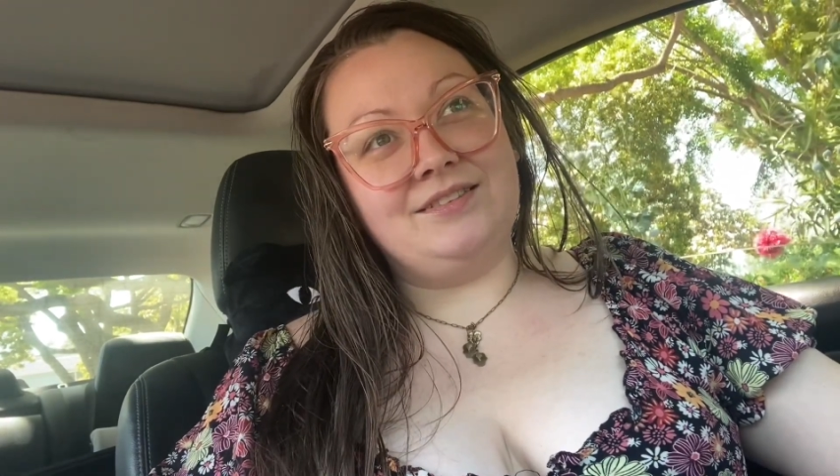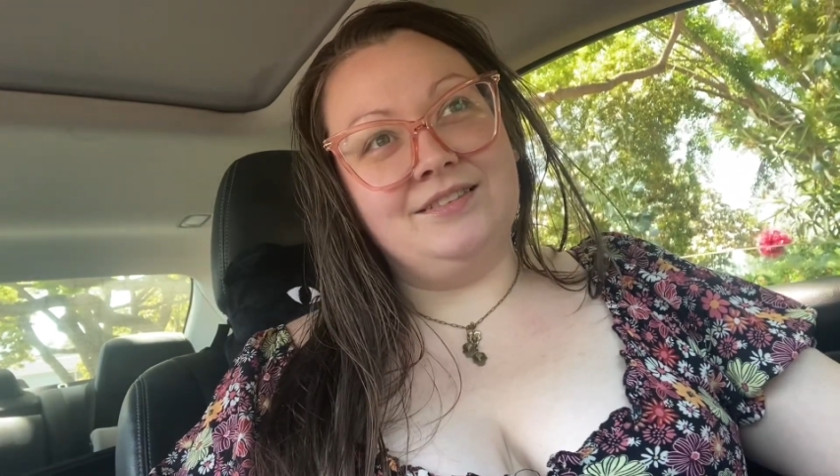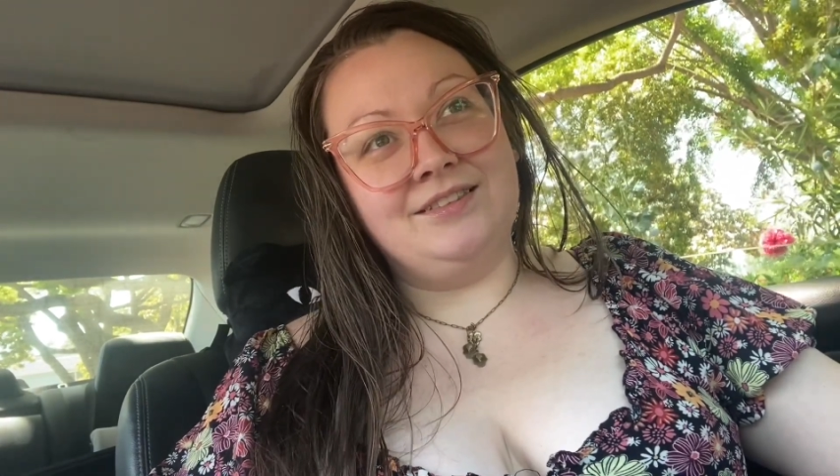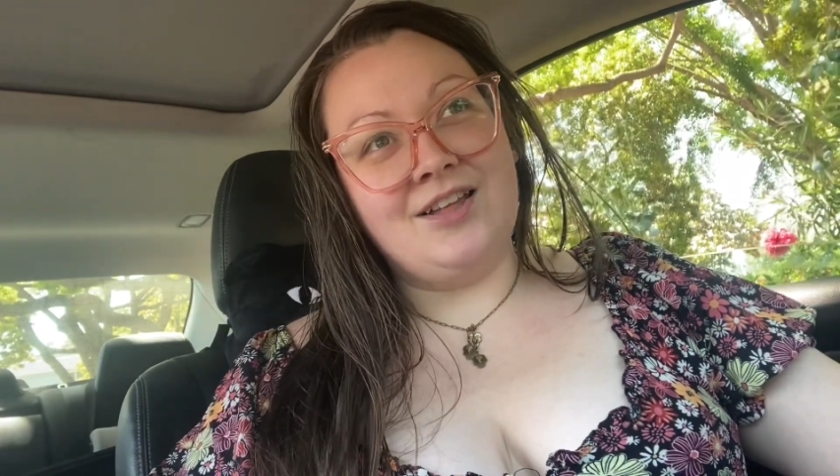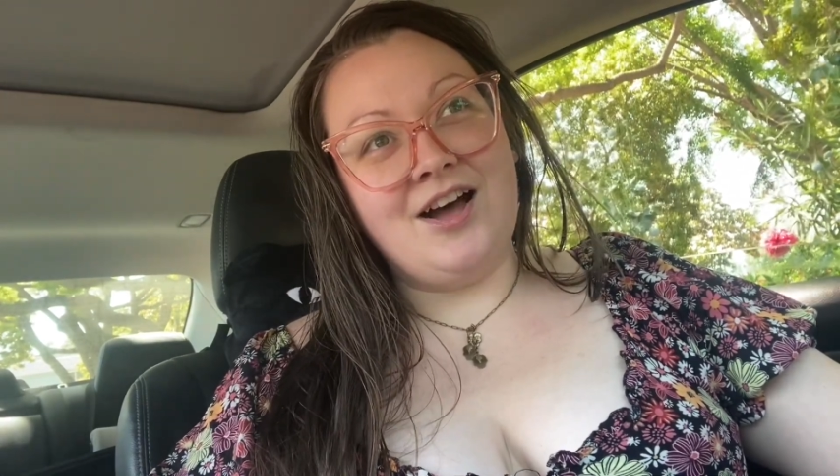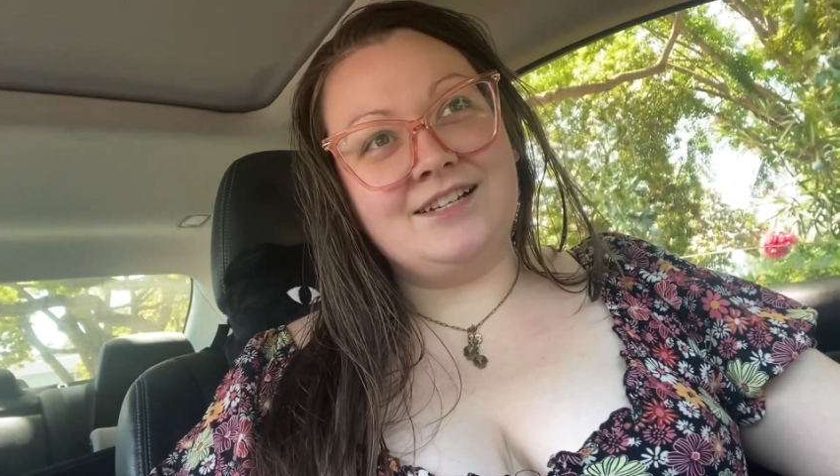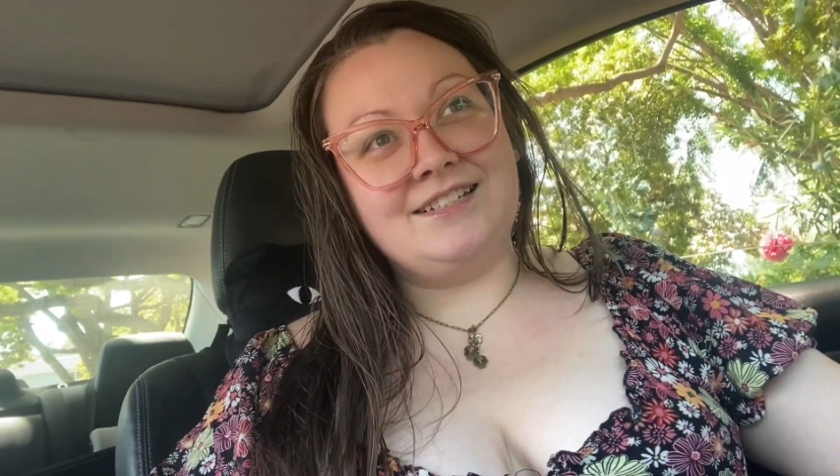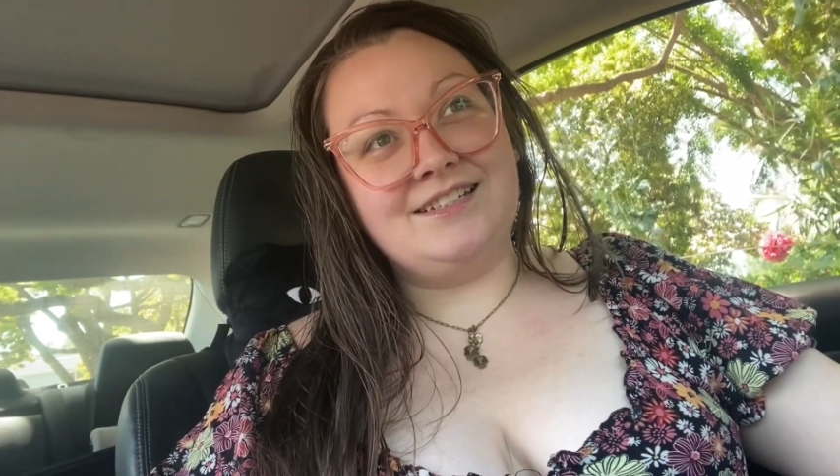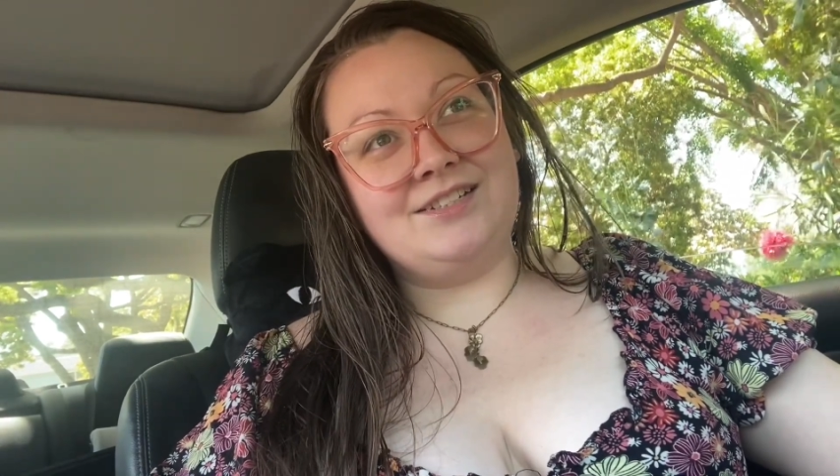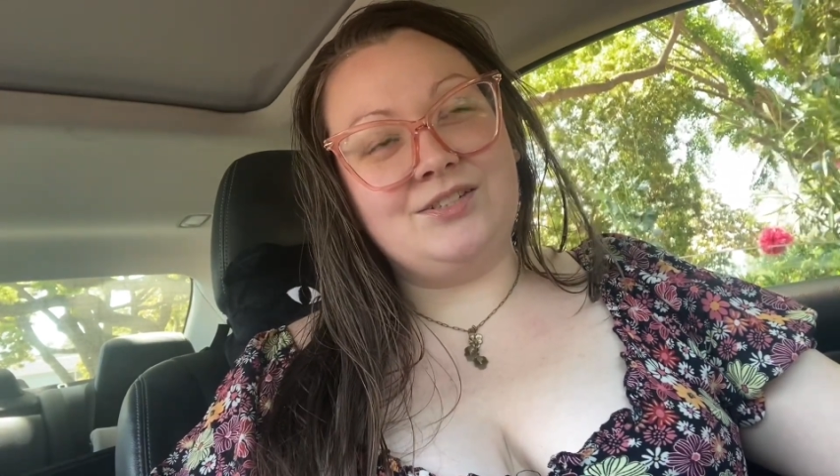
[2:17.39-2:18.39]
lots
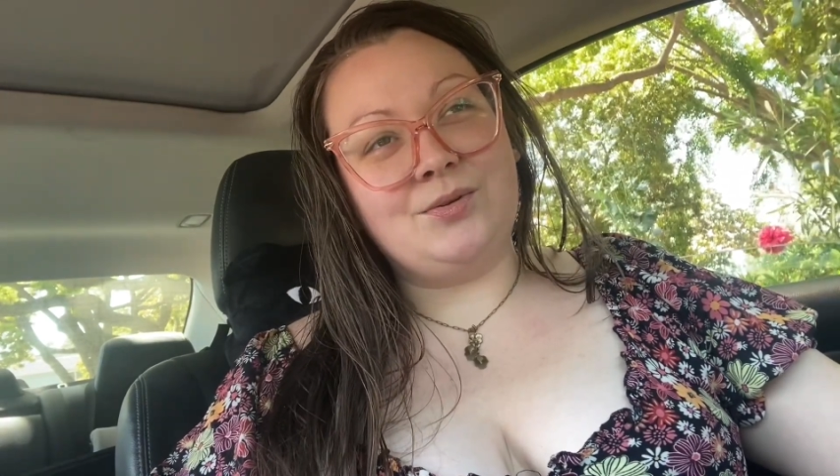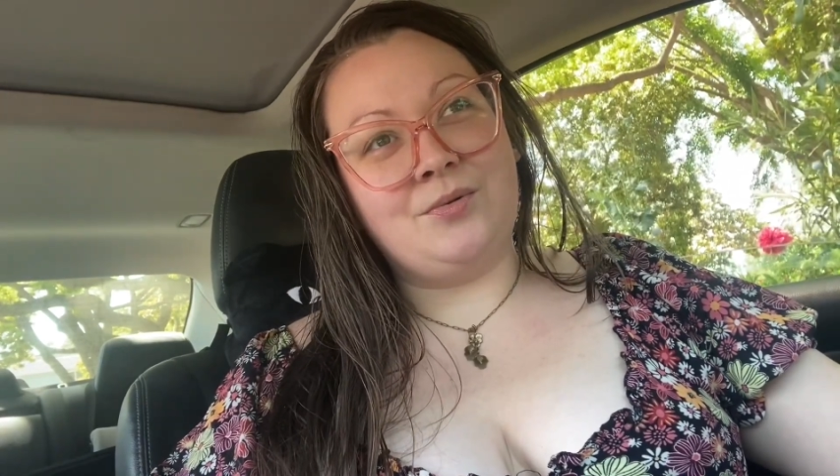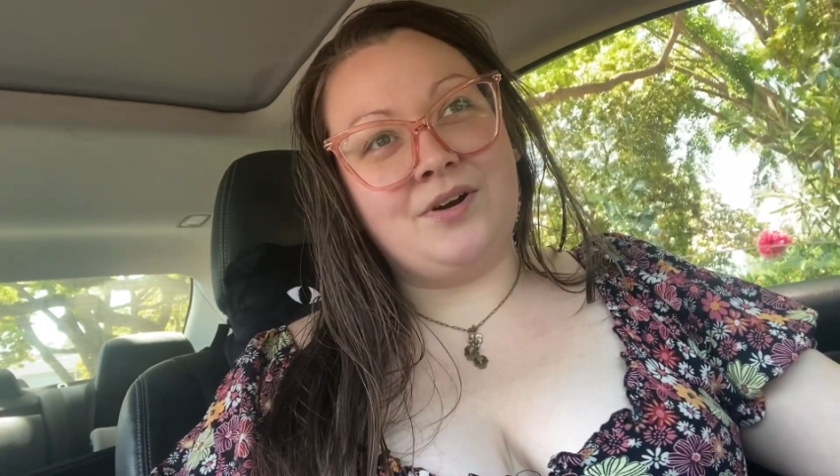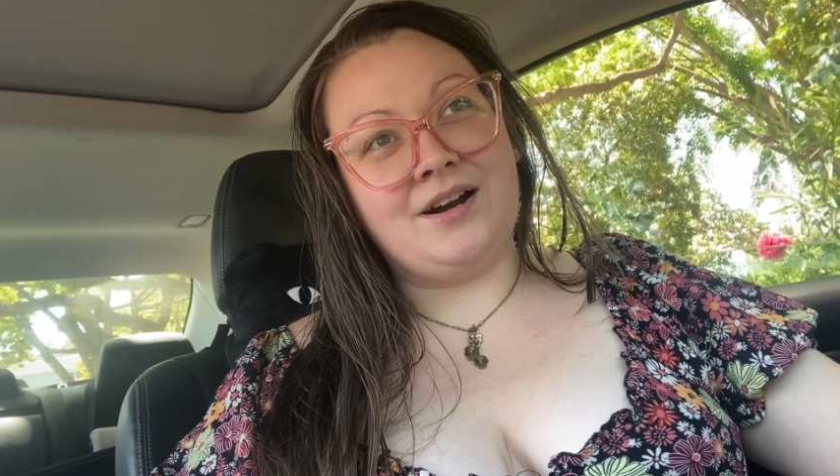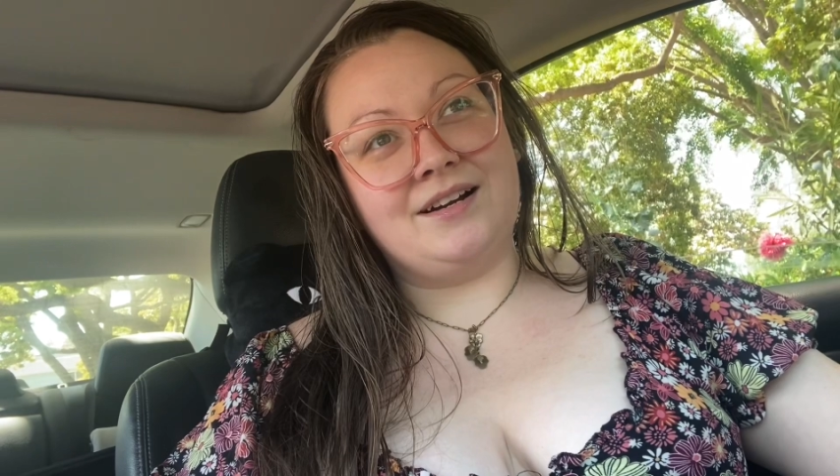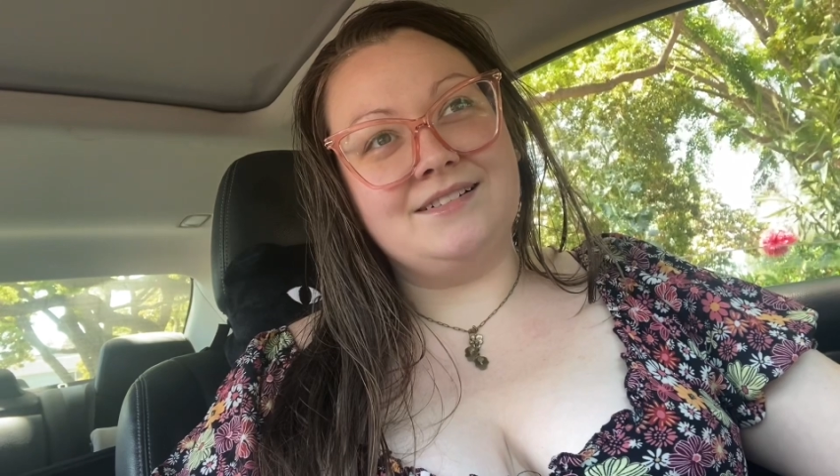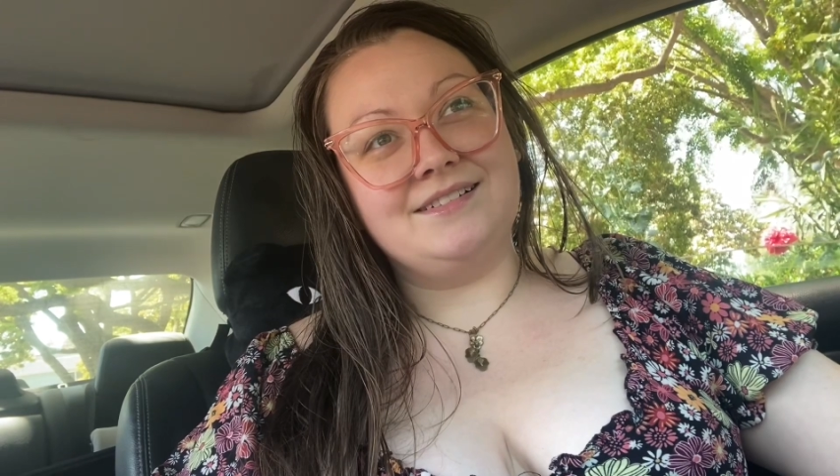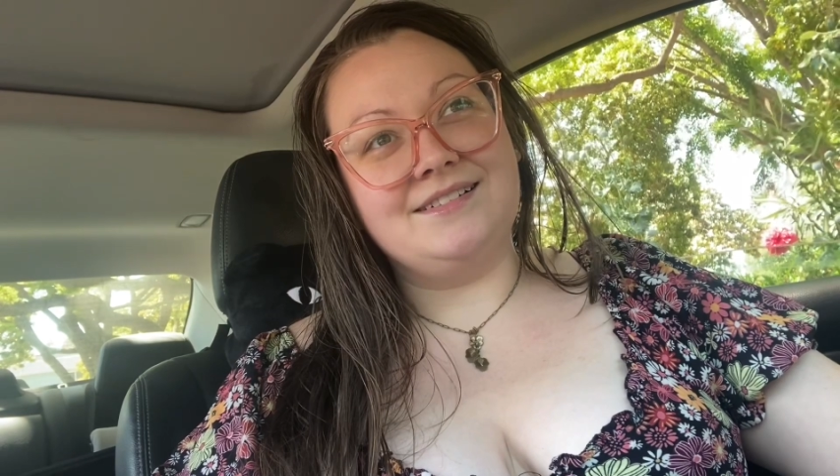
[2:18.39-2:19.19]
in store.